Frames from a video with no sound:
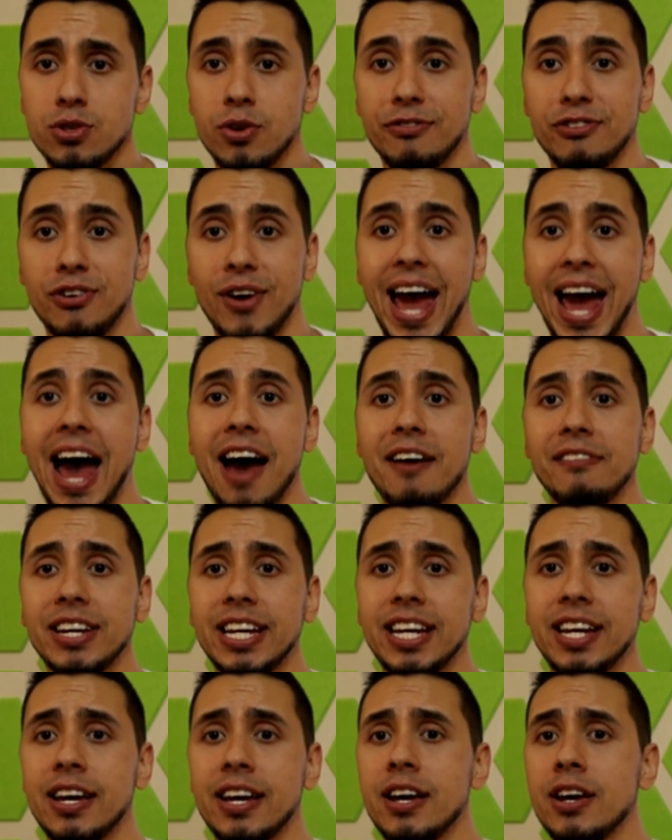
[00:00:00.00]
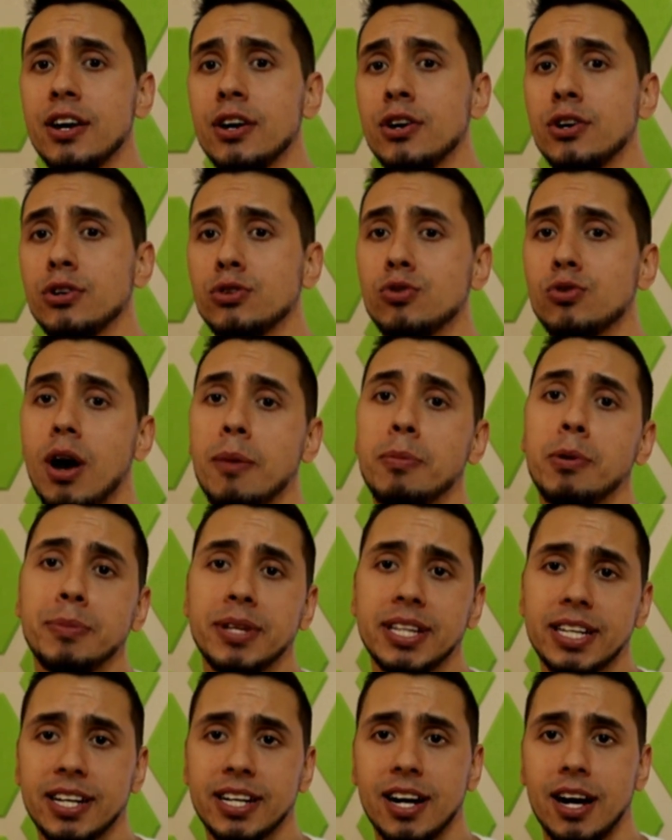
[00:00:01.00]
So if you have any, drop them
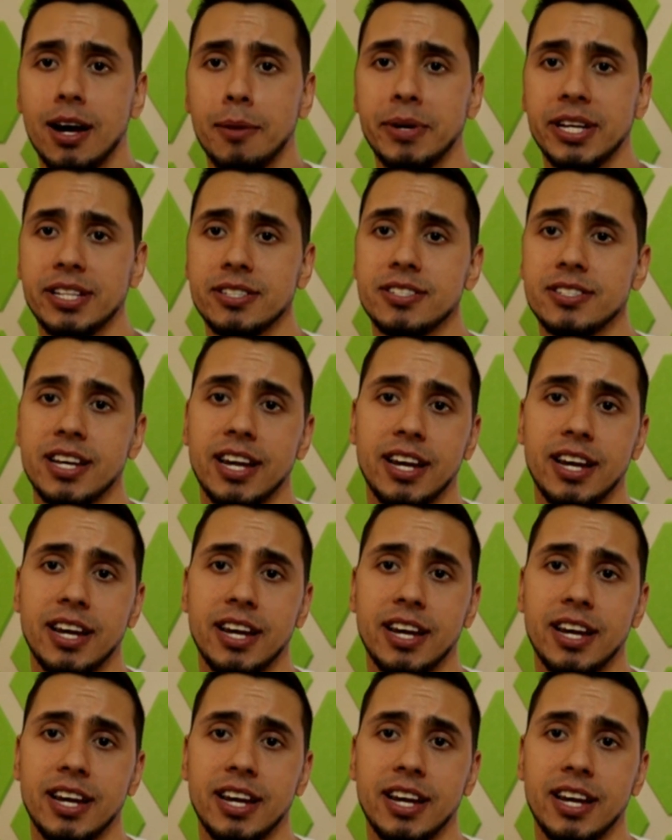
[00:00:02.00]
in the comments,